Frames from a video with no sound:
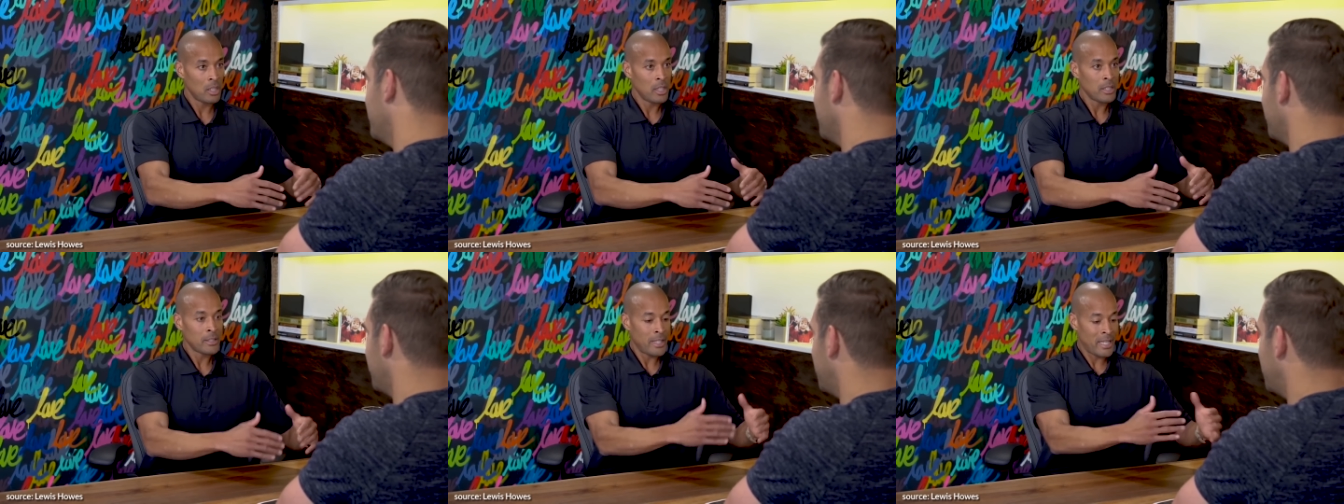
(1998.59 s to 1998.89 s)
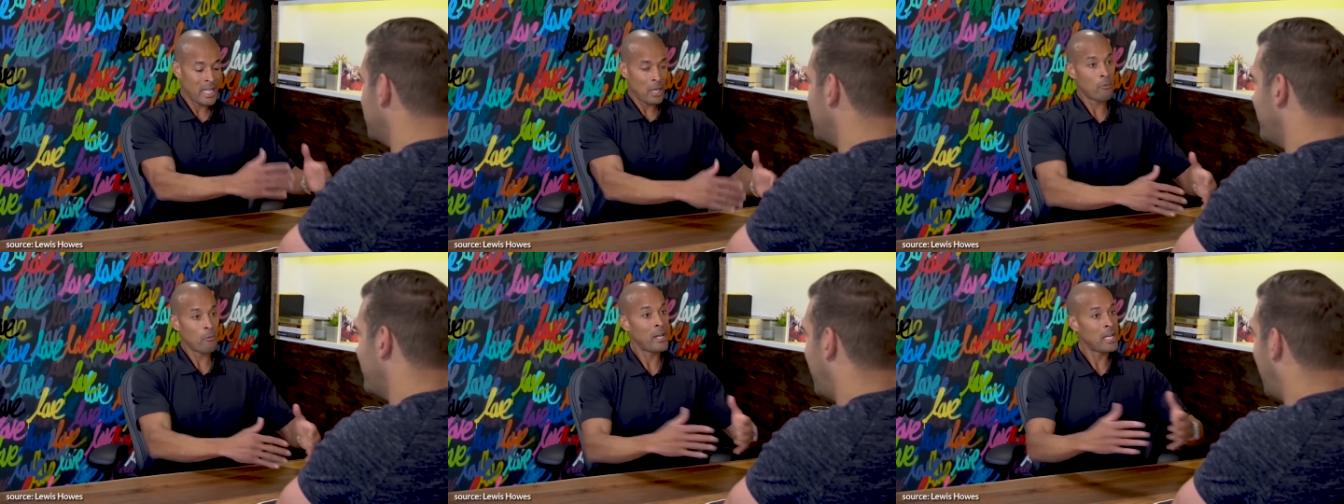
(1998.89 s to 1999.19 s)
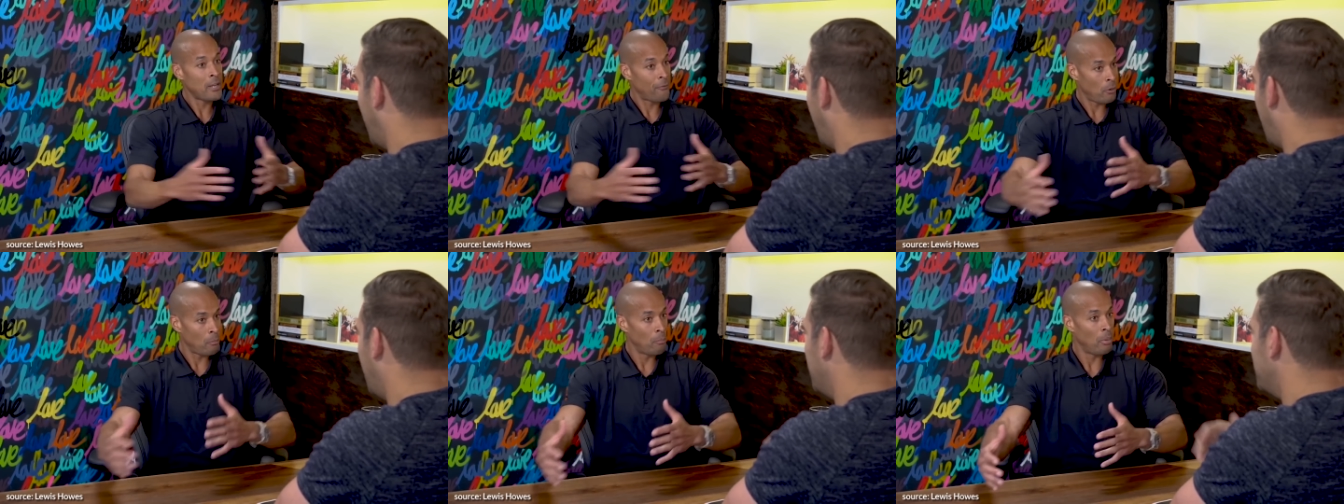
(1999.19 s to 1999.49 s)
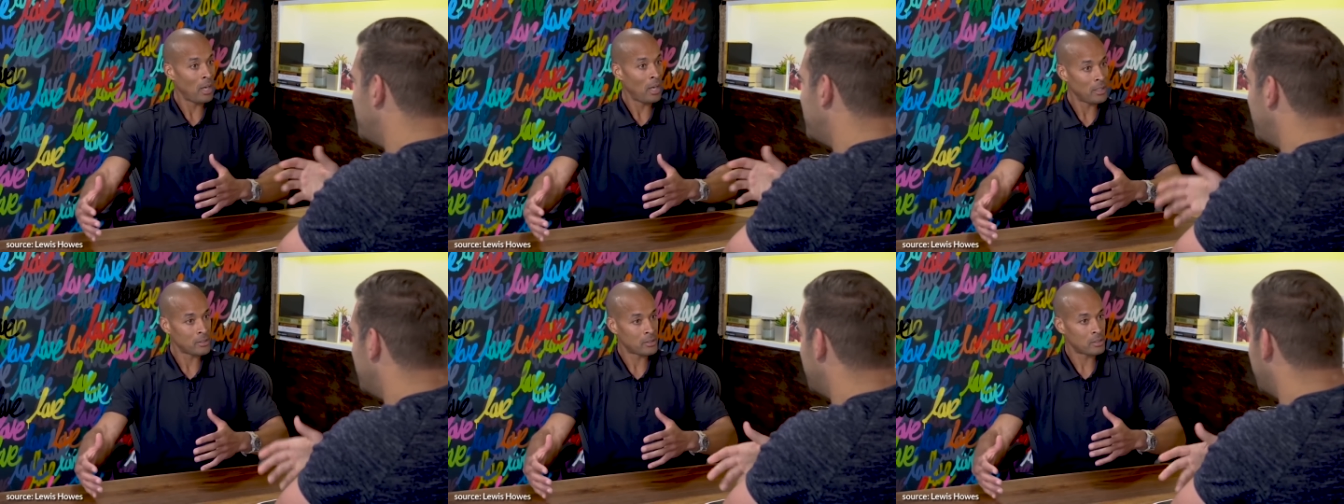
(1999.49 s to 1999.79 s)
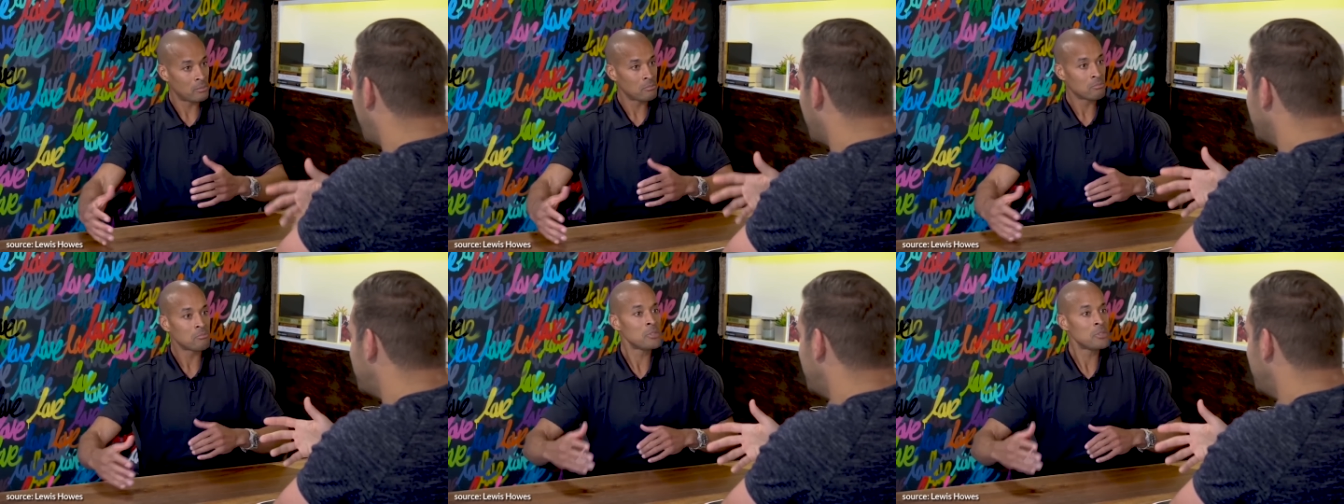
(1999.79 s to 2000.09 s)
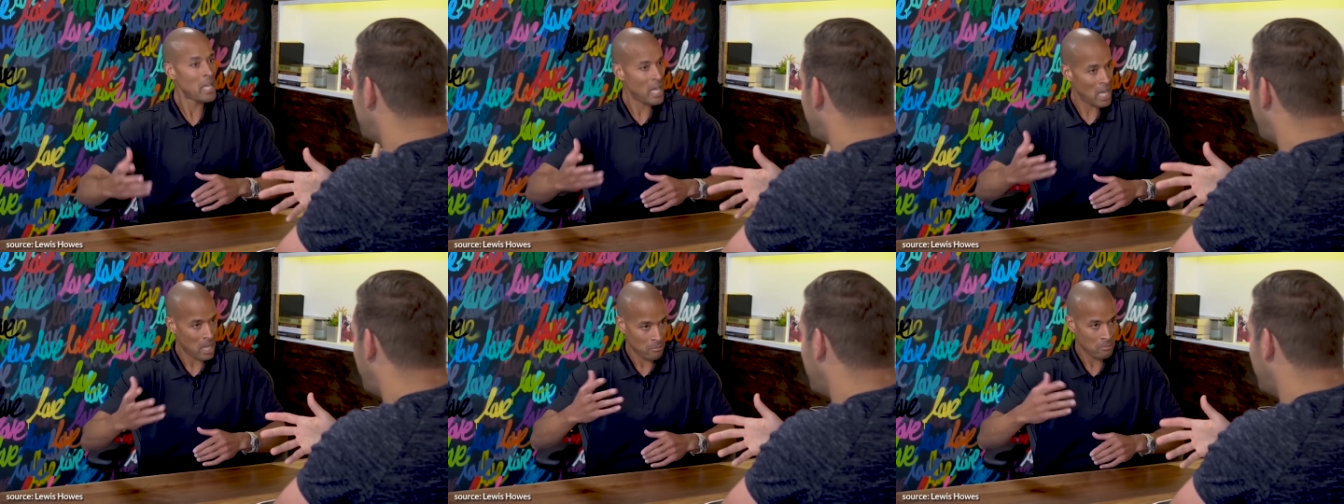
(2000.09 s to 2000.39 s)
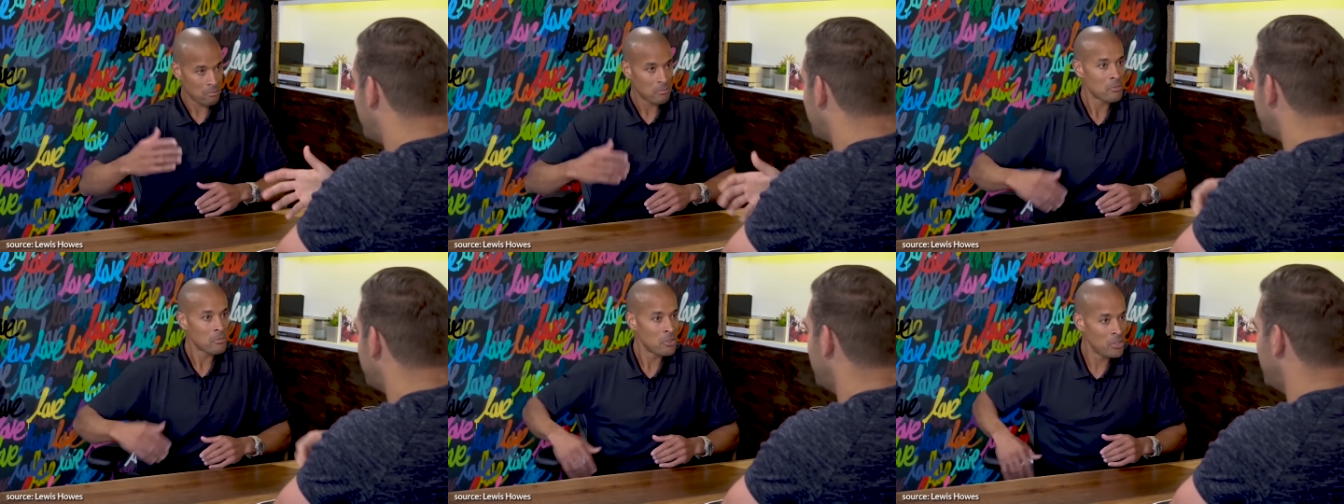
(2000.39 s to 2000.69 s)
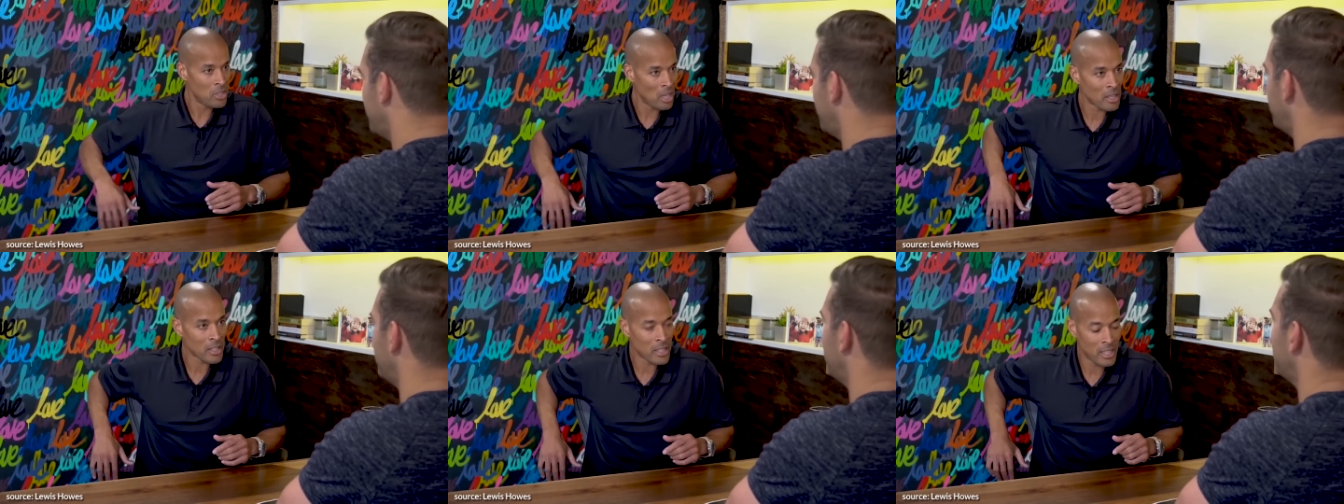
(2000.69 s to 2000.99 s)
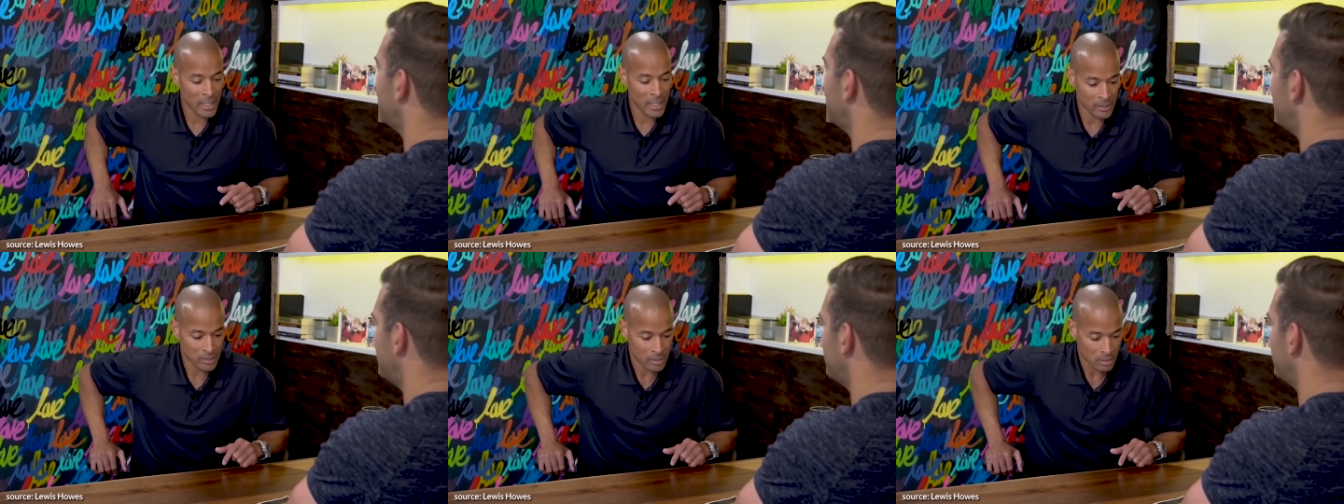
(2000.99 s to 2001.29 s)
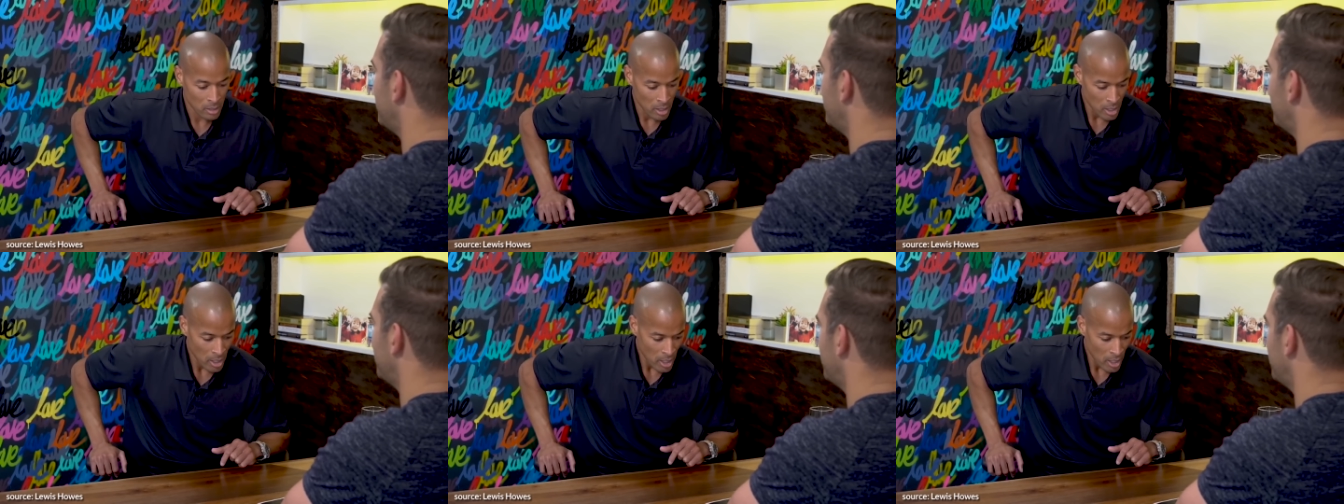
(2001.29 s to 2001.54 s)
To get ready for 18, BUD/S. 19, yeah, 20 year olds. Yeah. Young kids.